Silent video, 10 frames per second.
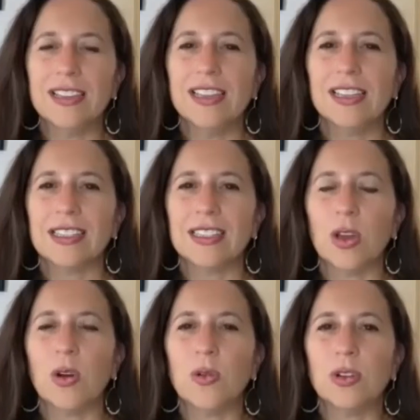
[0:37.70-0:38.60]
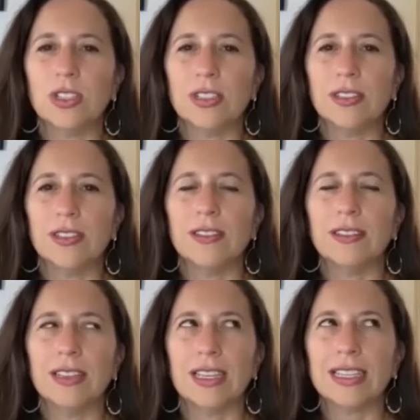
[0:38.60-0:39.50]
so
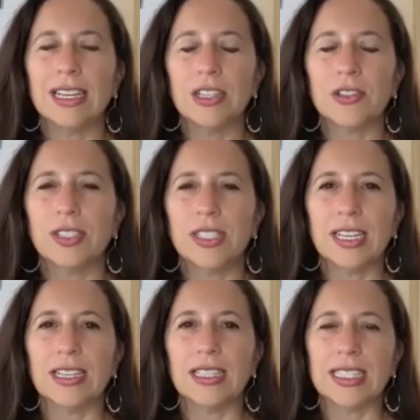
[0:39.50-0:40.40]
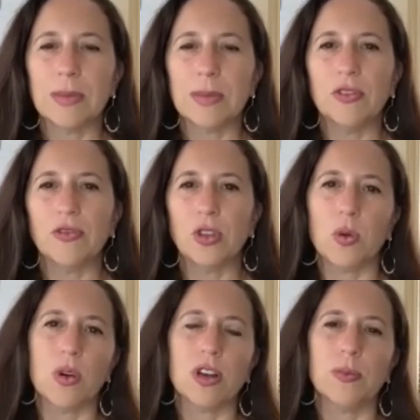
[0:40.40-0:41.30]
as I understand, some of
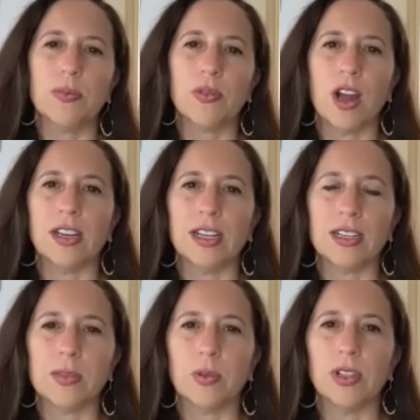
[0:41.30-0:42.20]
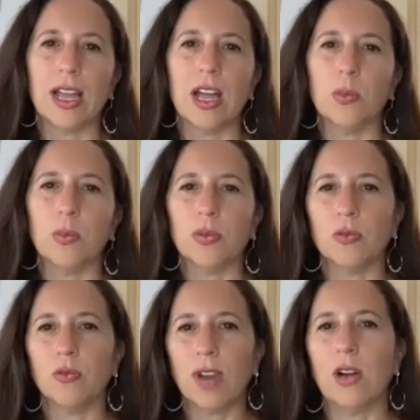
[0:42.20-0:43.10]
your products will help
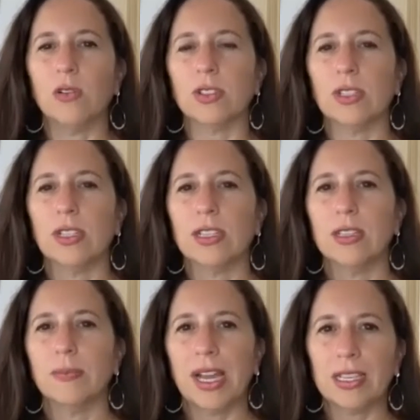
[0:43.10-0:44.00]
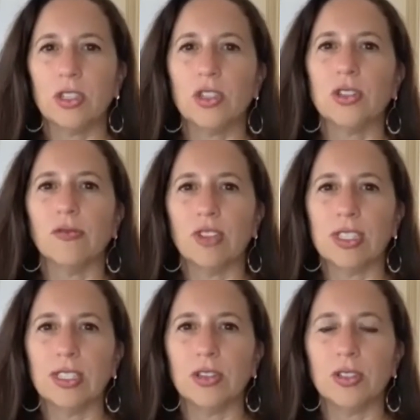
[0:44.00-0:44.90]
route passengers and
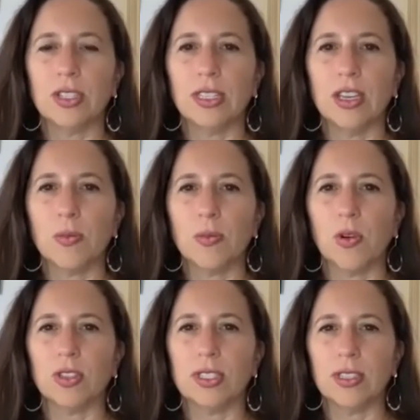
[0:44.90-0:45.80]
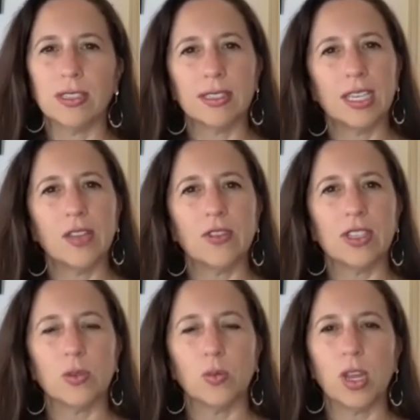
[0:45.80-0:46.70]
visitors to the airports to the
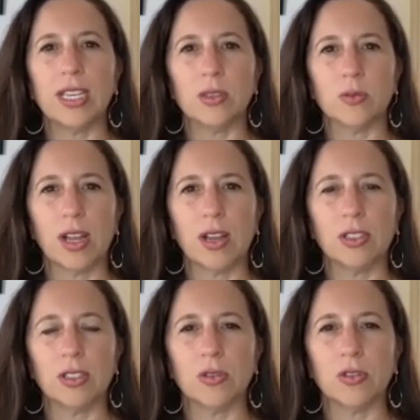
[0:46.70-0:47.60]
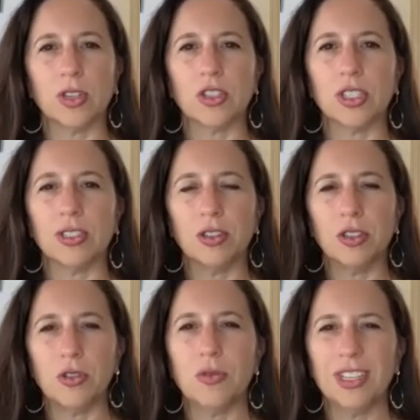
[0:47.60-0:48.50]
safest ways around construction. Could
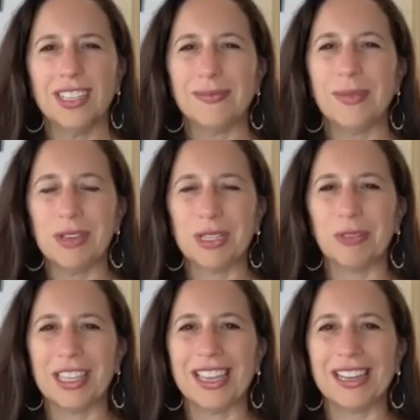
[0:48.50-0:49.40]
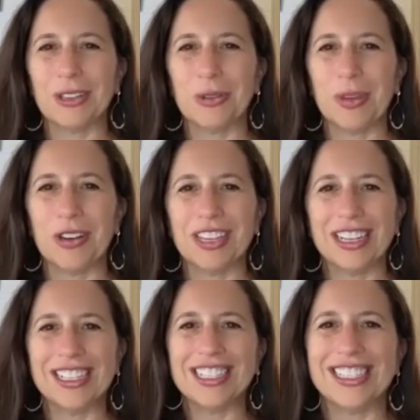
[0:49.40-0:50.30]
you maybe explain that a little better than
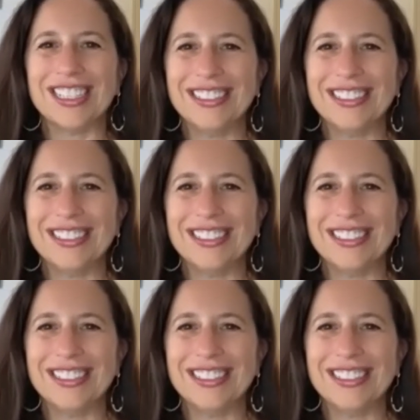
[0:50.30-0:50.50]
I just did?